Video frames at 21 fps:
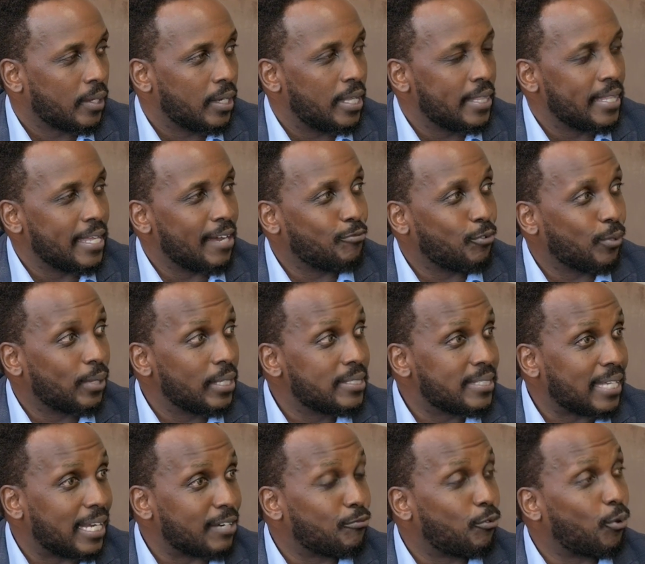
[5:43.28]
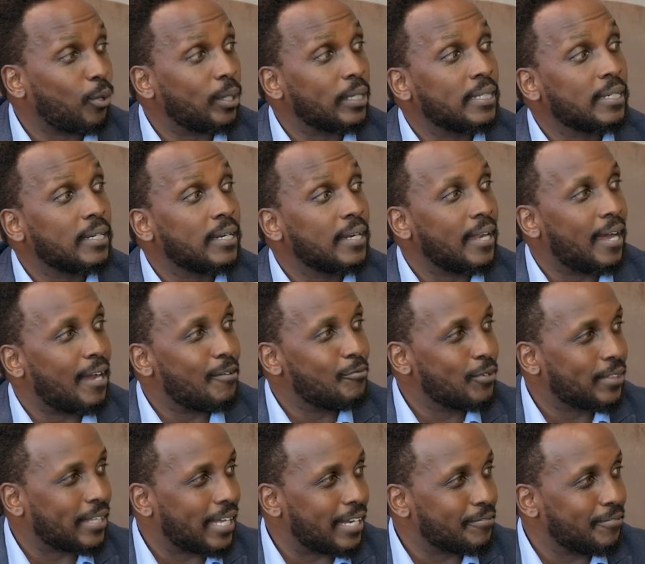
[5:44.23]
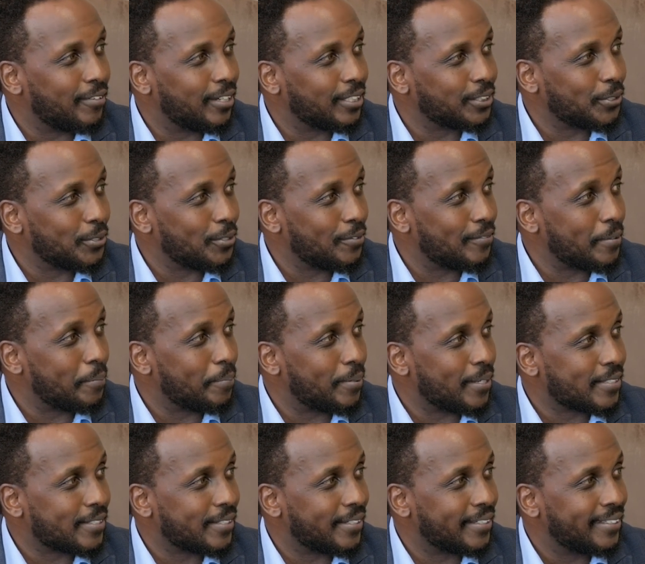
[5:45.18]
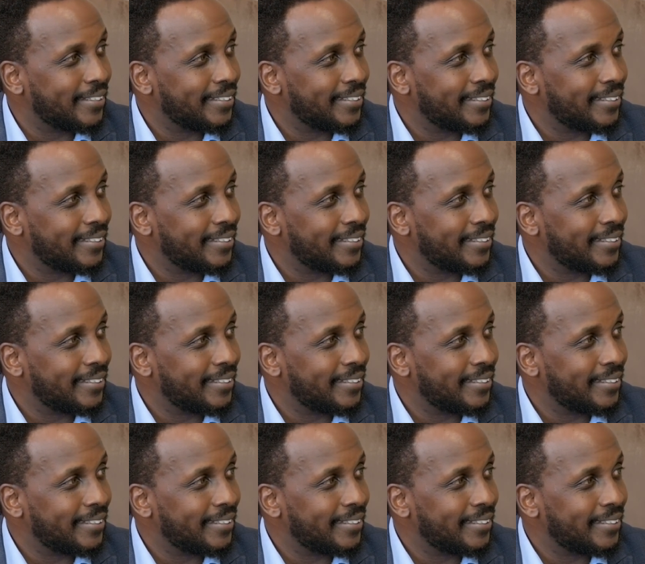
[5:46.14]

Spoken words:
And therefore they start falling in love with that version of the person.